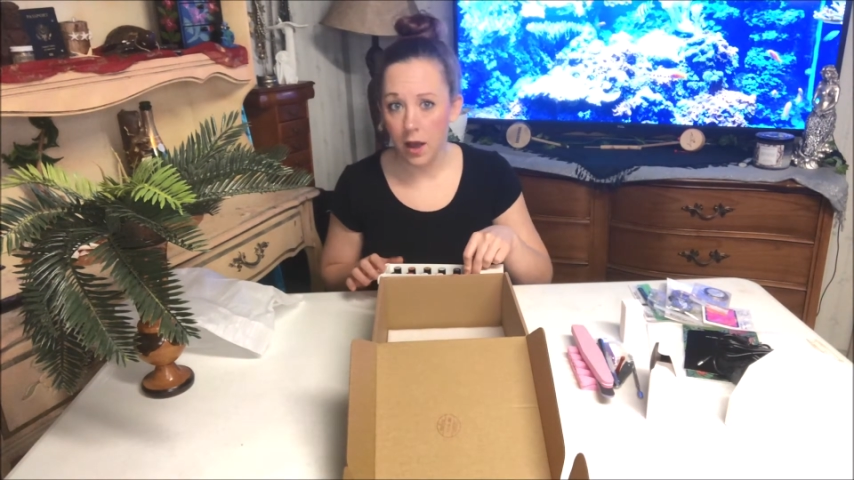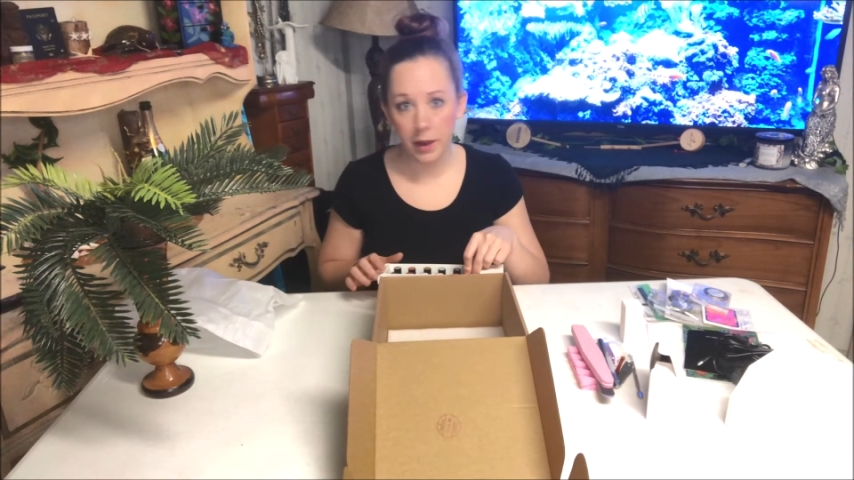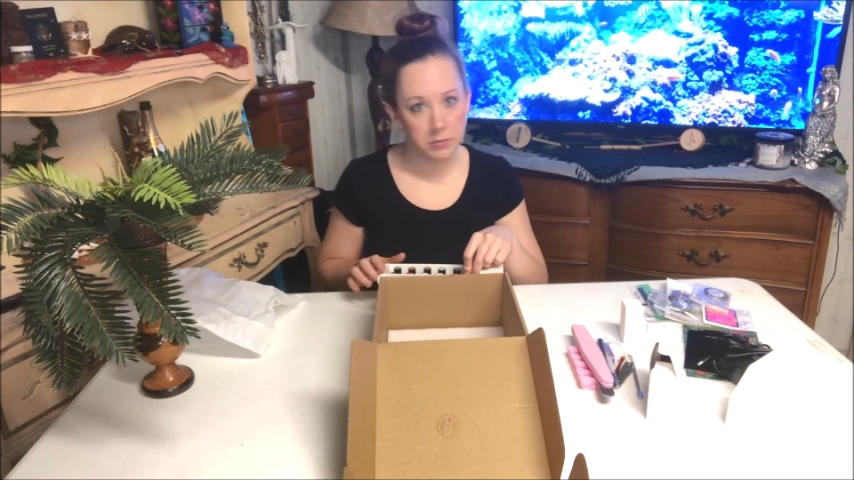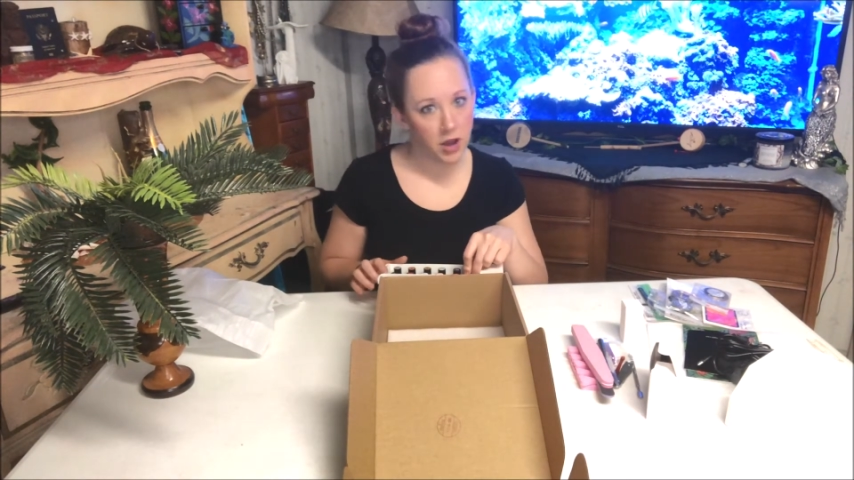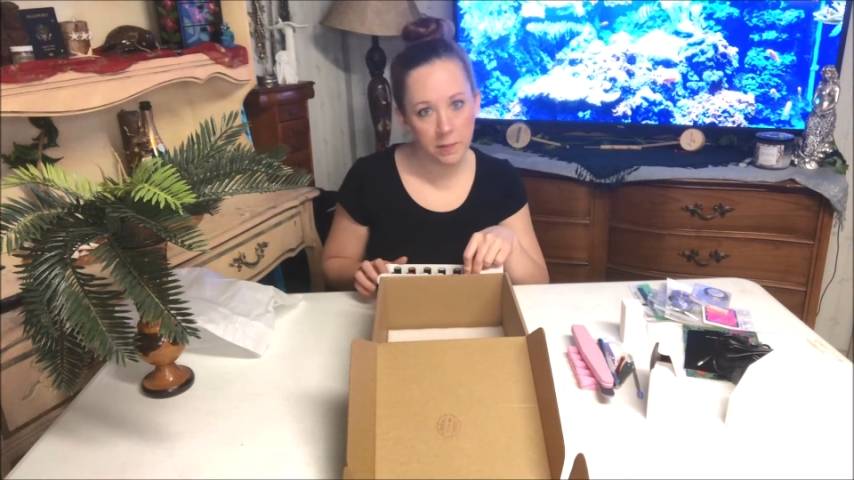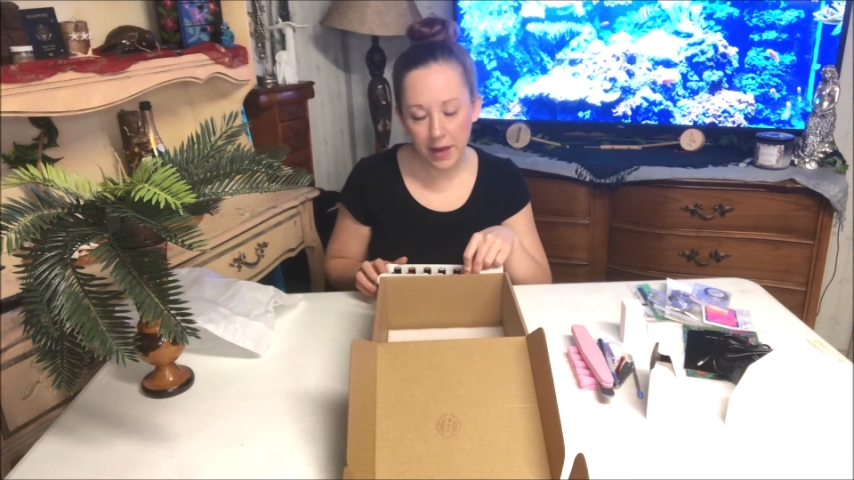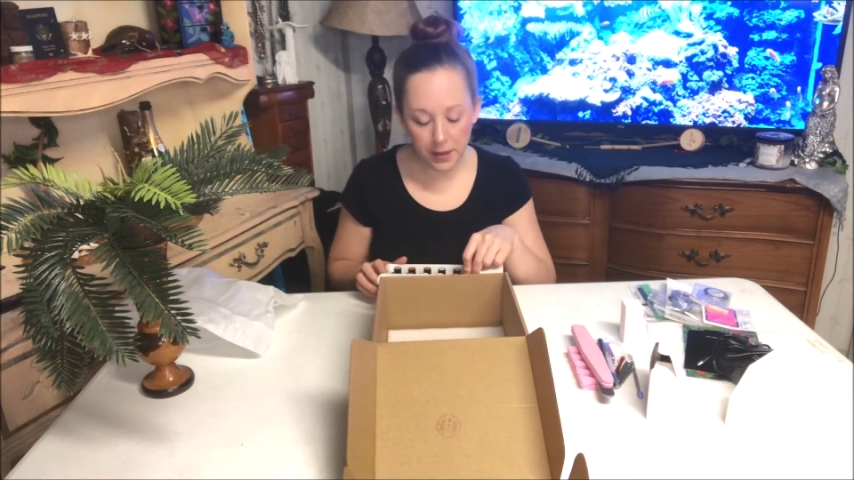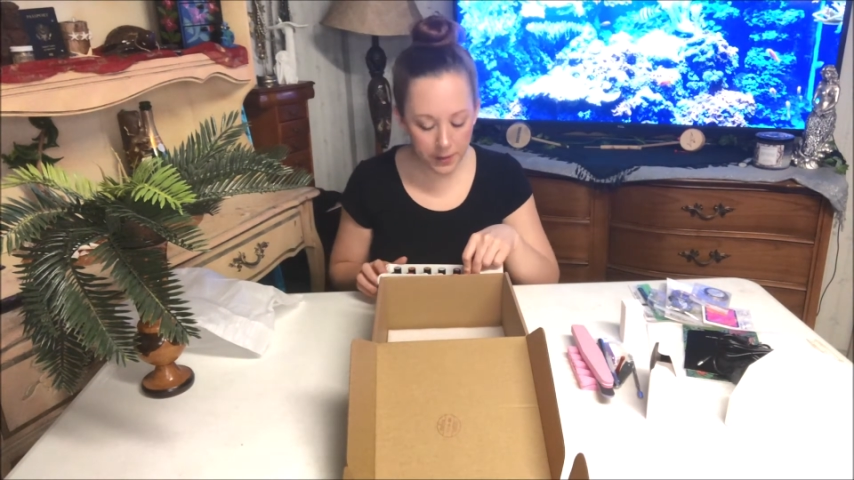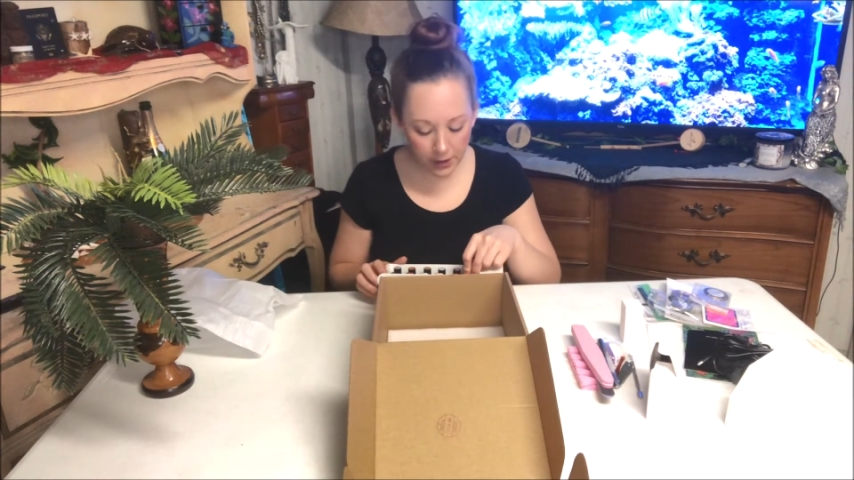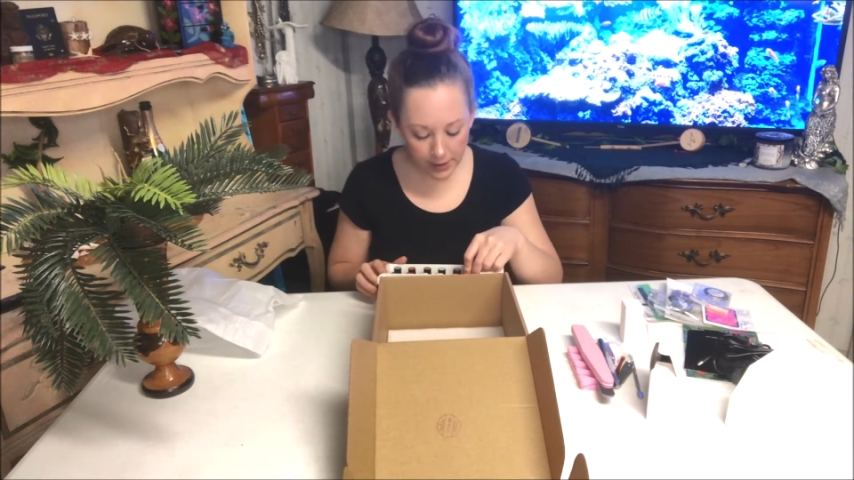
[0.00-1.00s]
I'm not mad
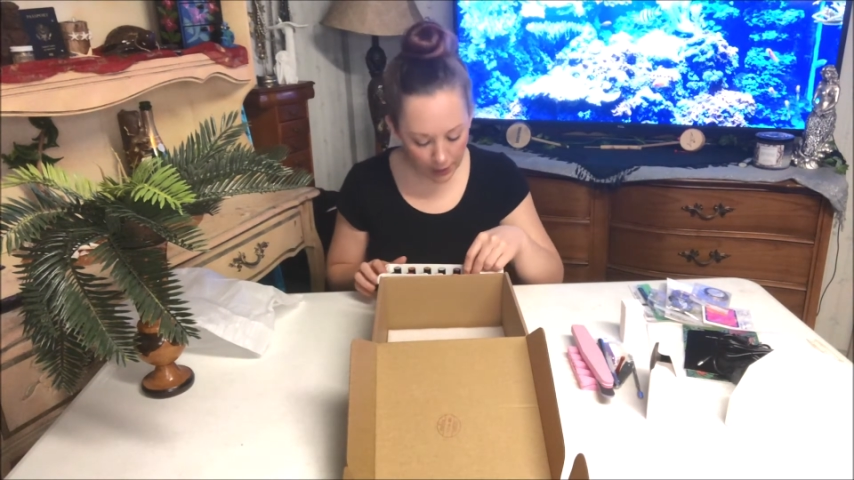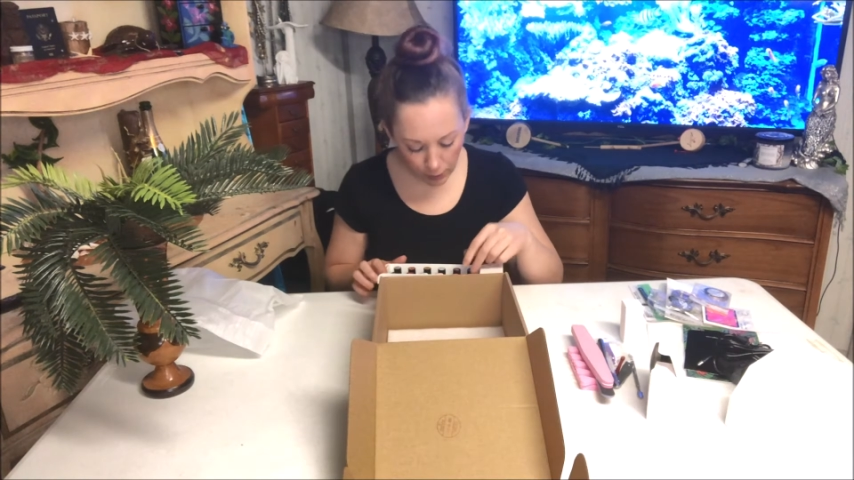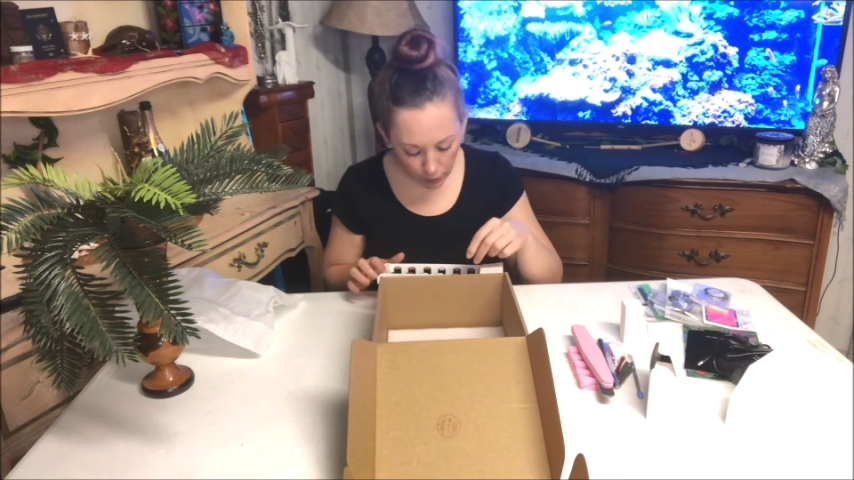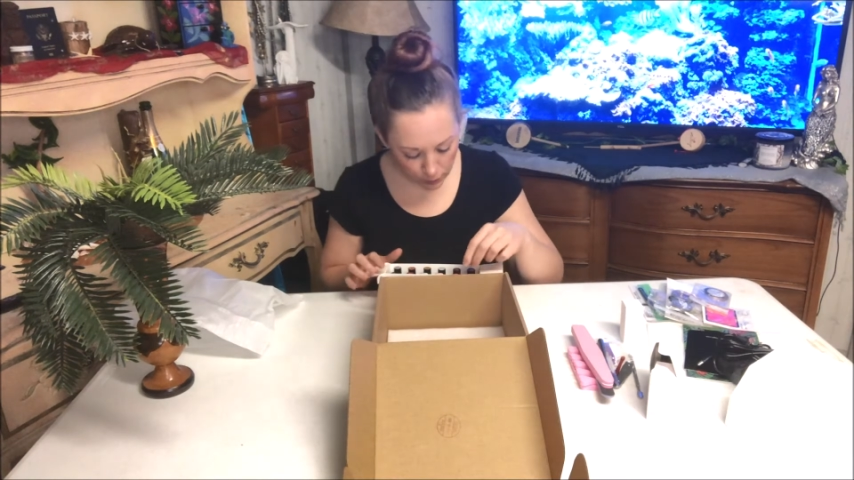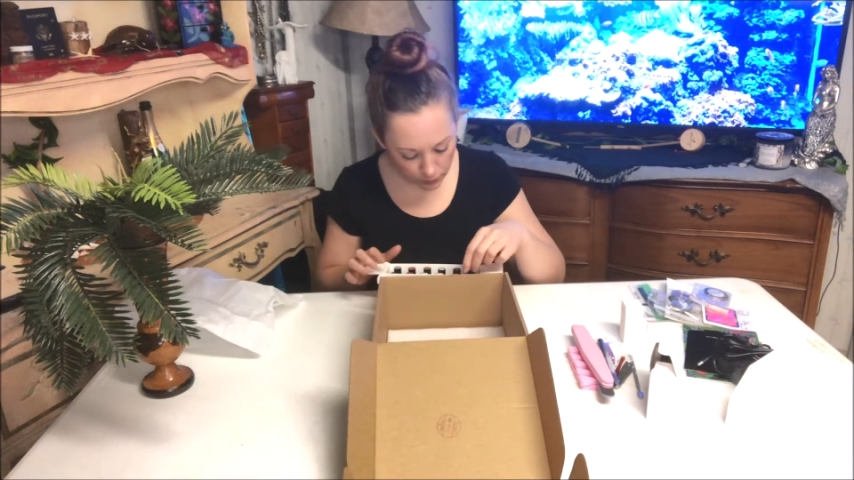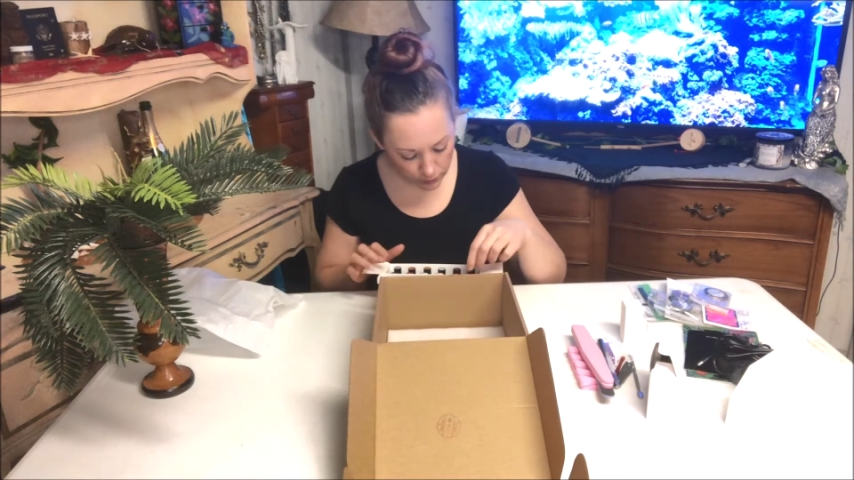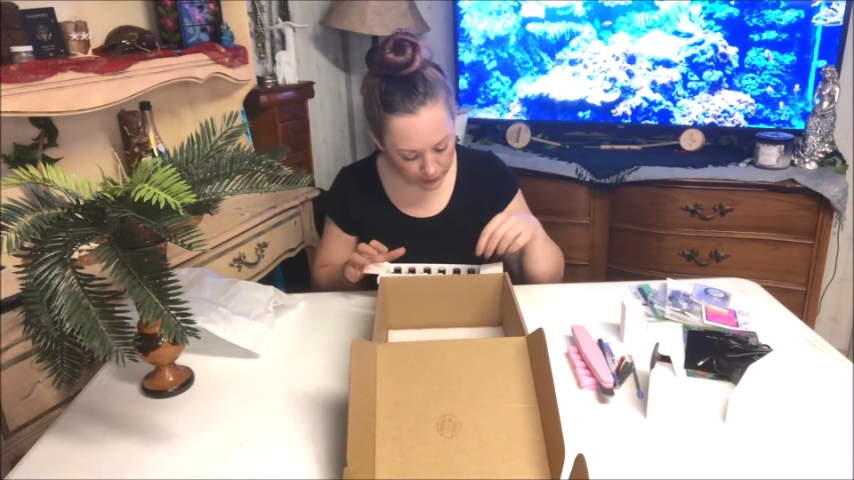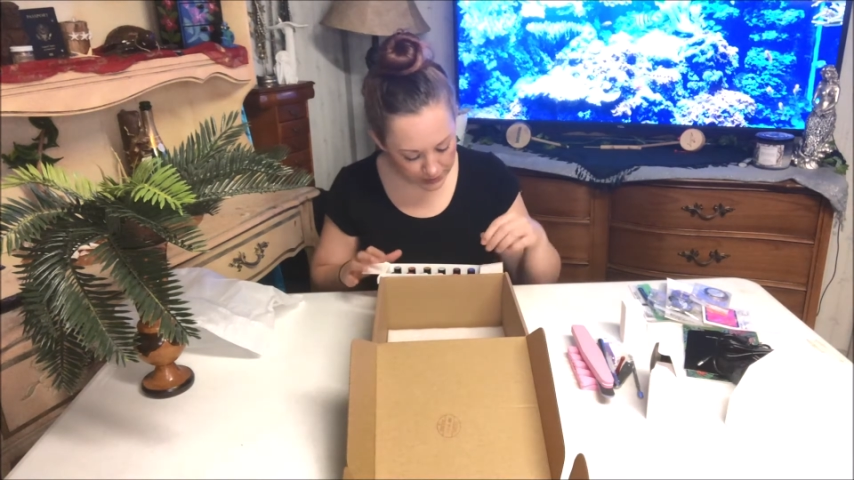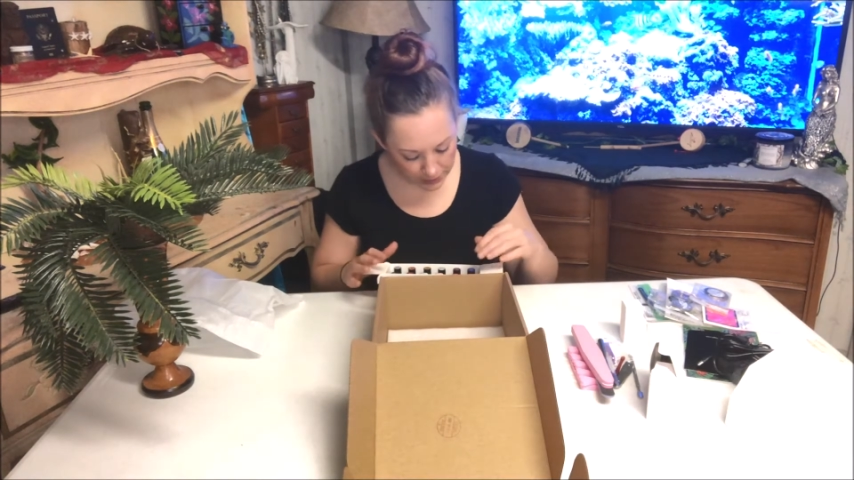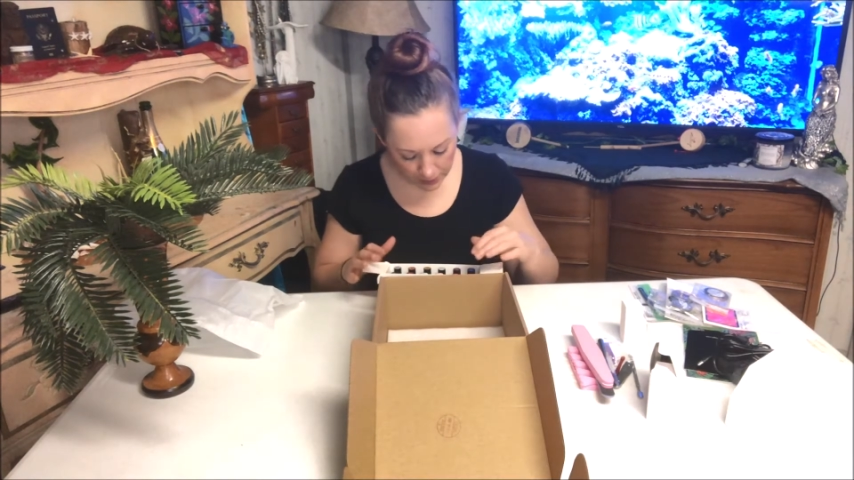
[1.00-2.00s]
about it at all.
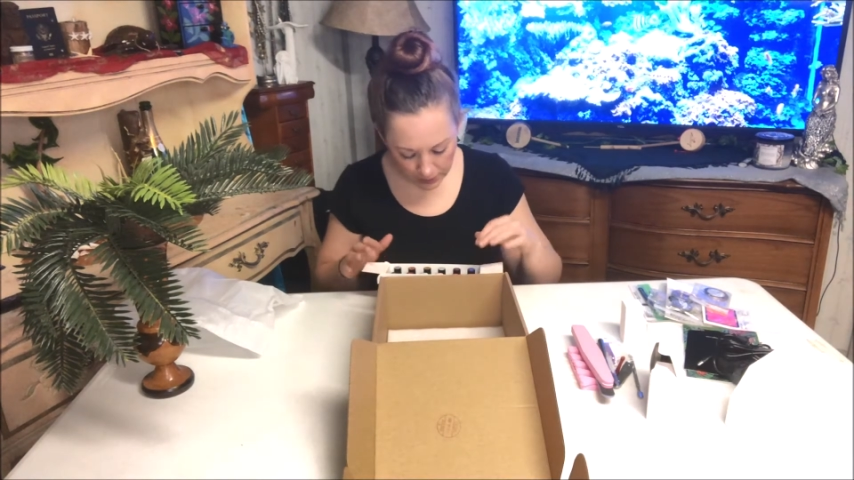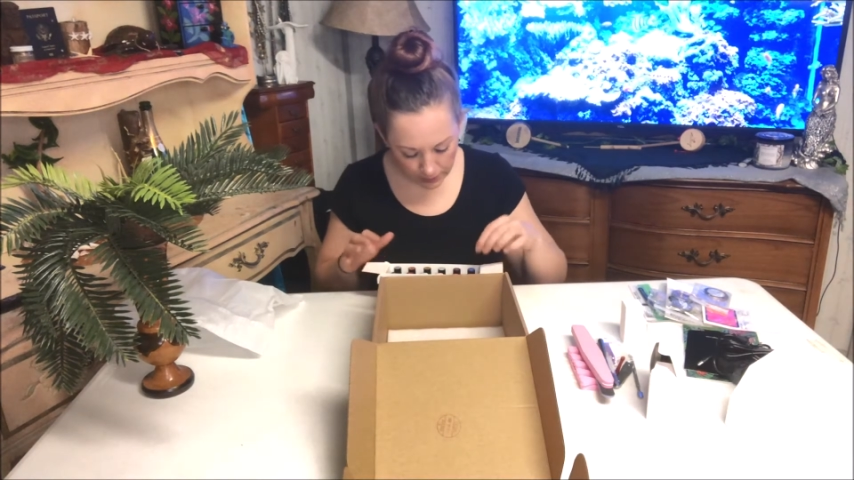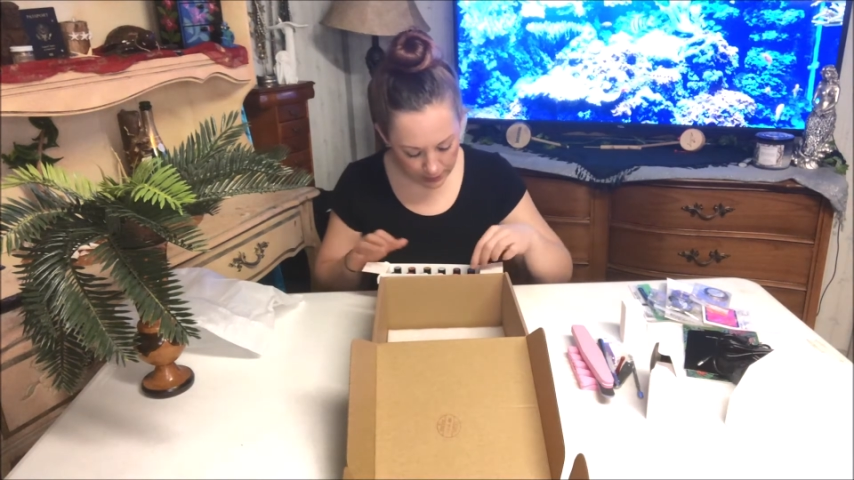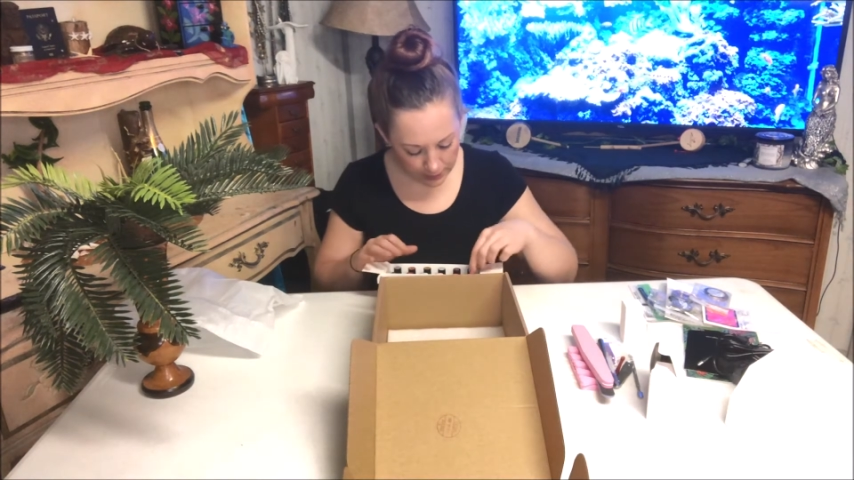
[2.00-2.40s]
So